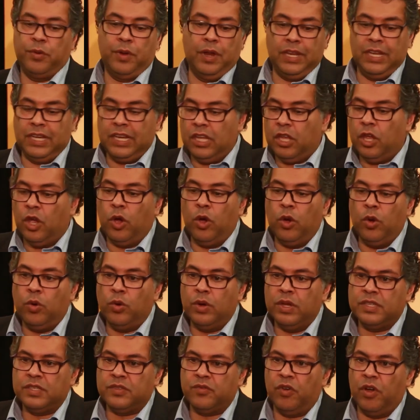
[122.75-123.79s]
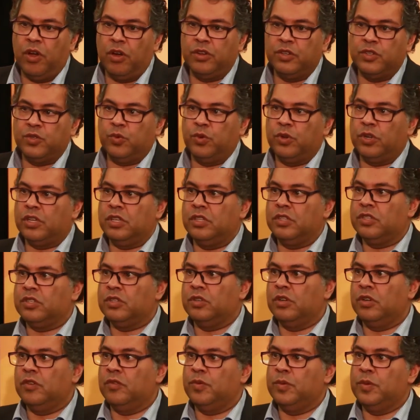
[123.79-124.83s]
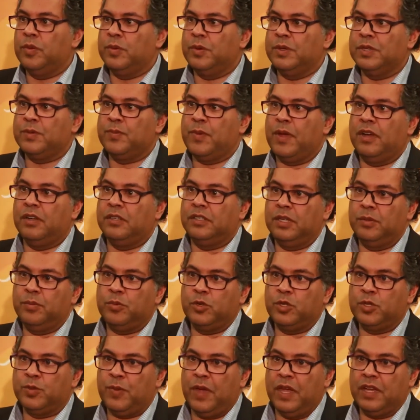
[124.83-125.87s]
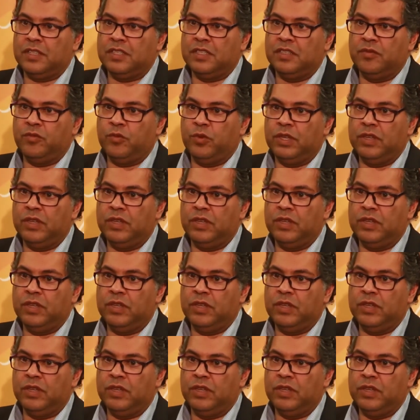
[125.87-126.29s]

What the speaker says: ready to go as far as we're concerned from the municipality perspective.